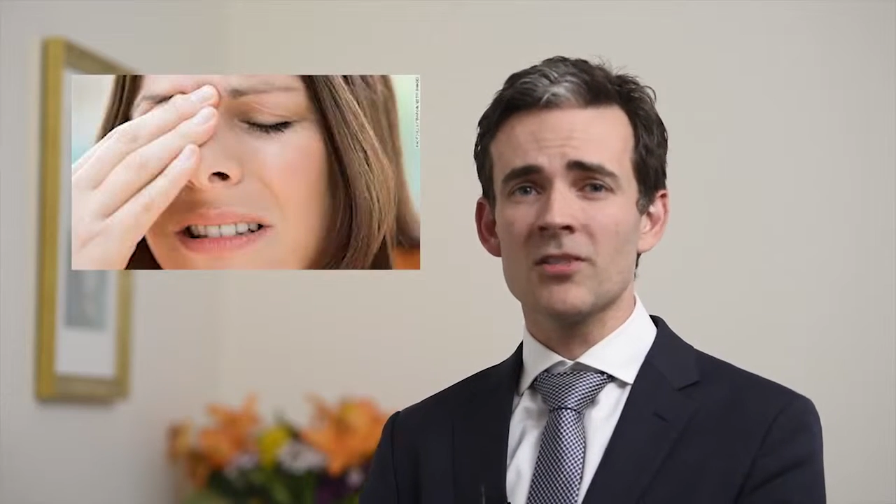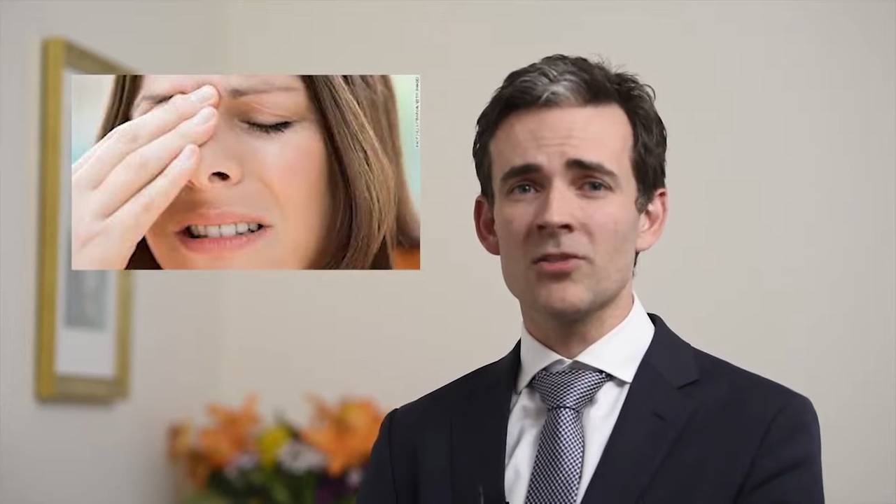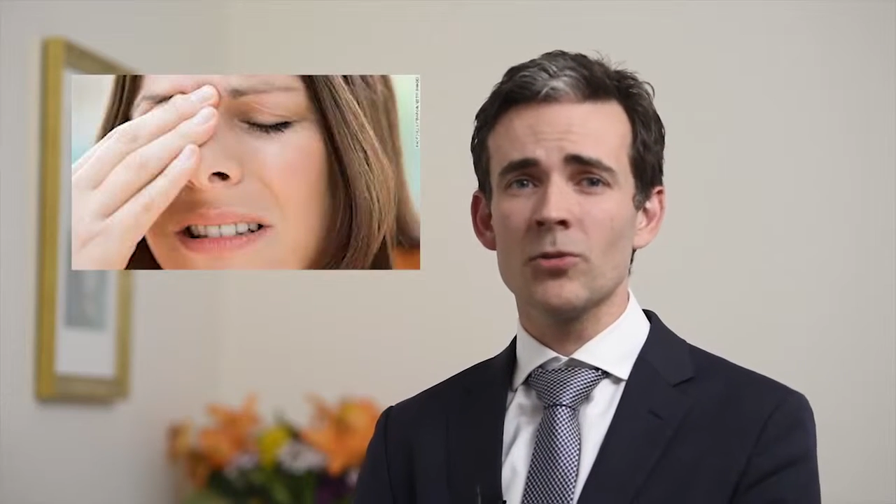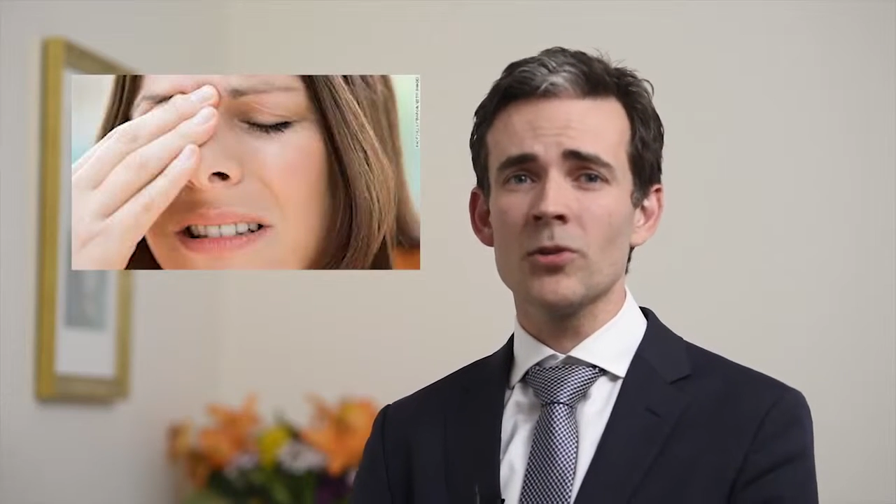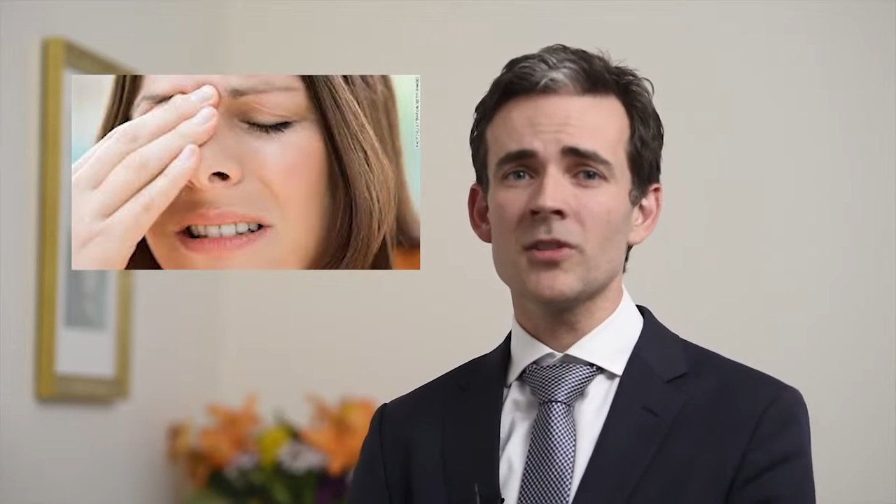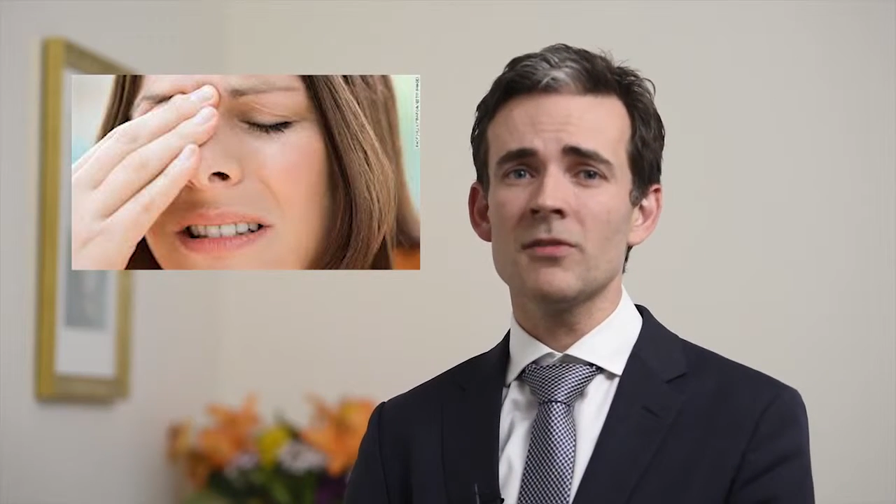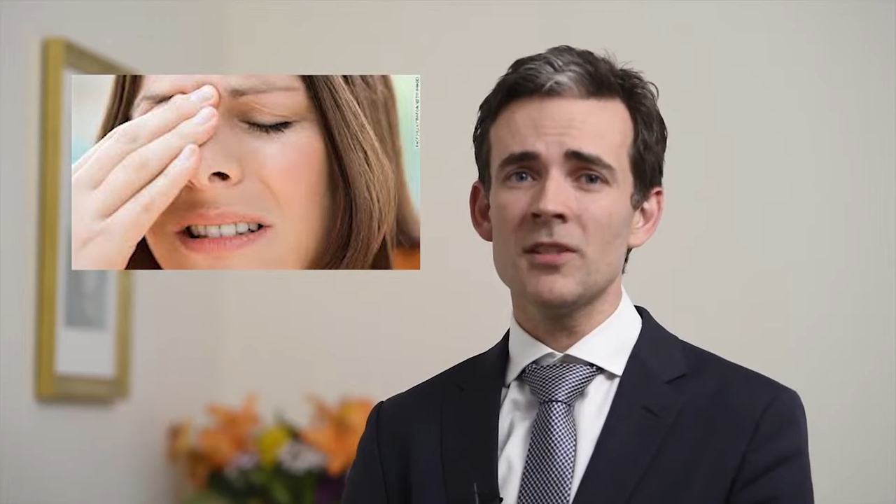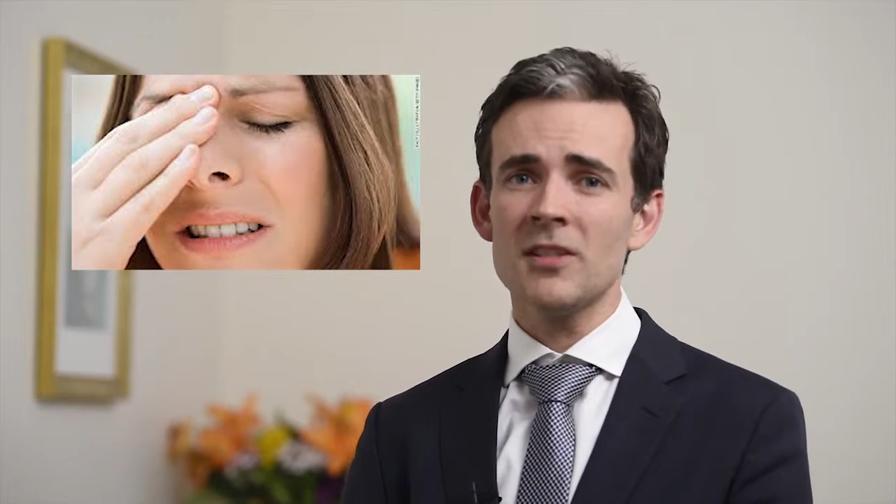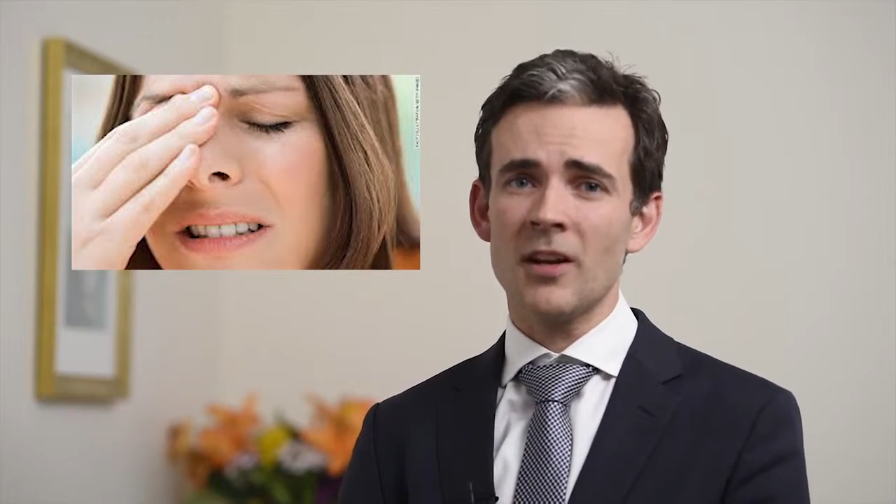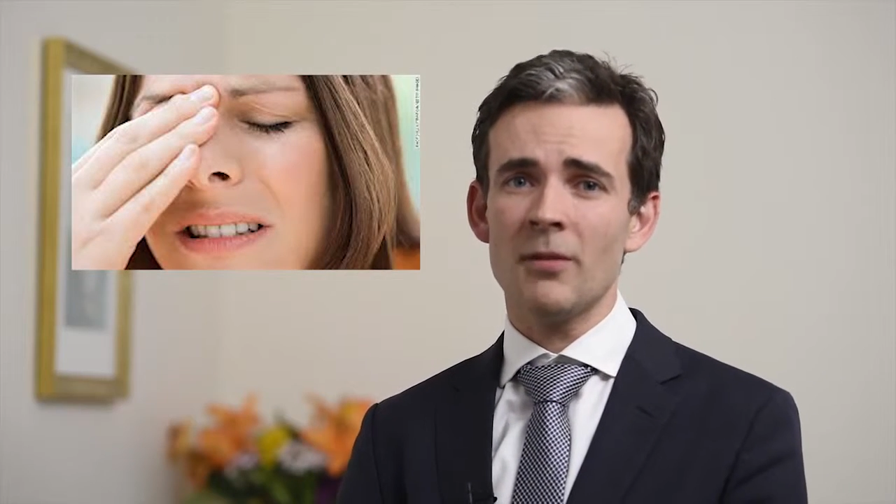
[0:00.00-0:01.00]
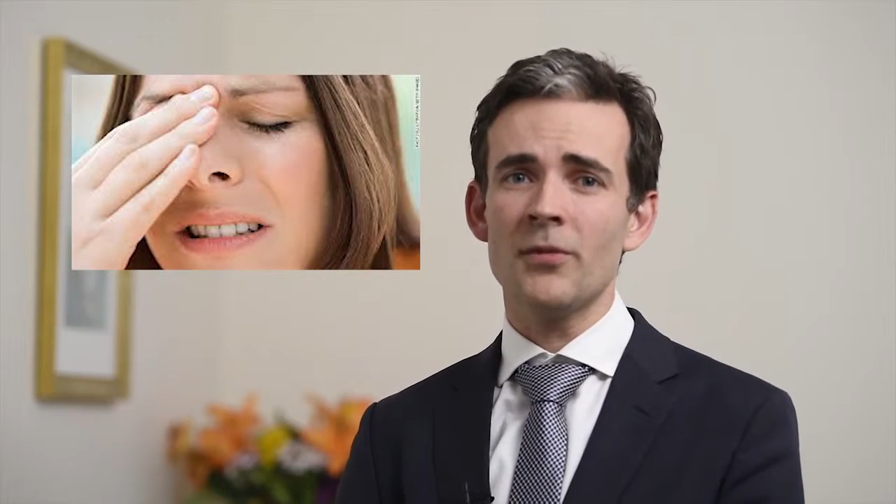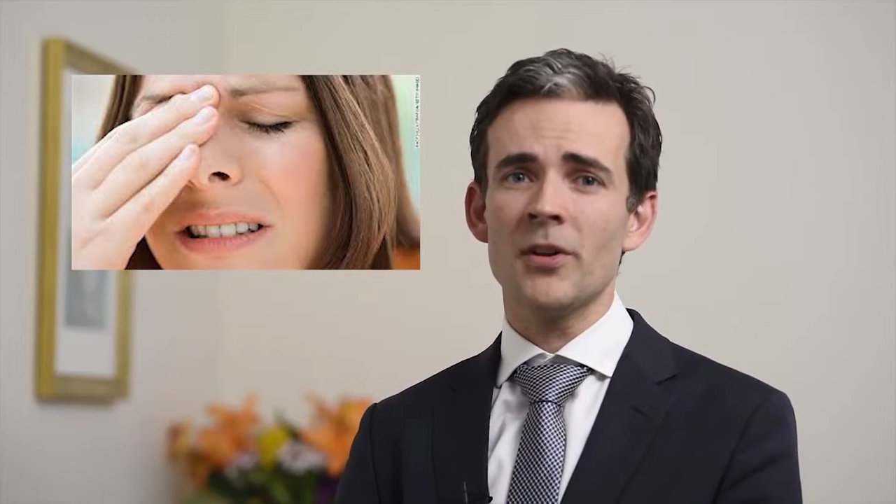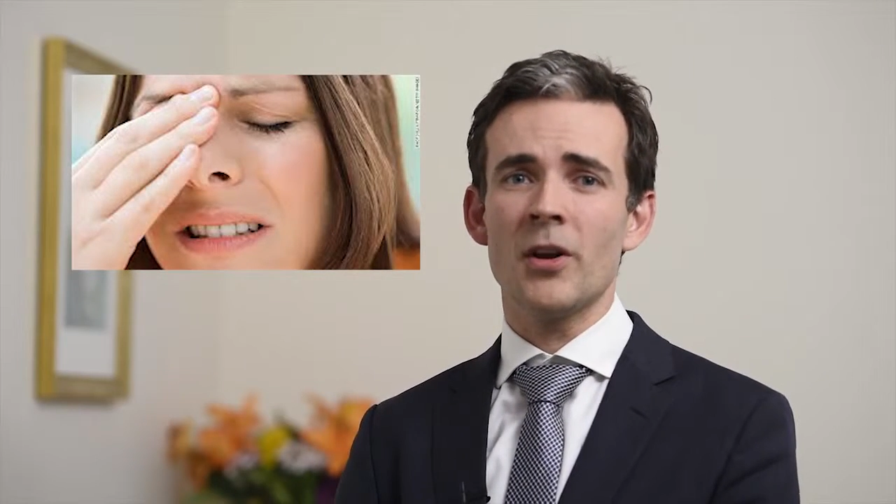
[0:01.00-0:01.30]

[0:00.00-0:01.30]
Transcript: source of discomfort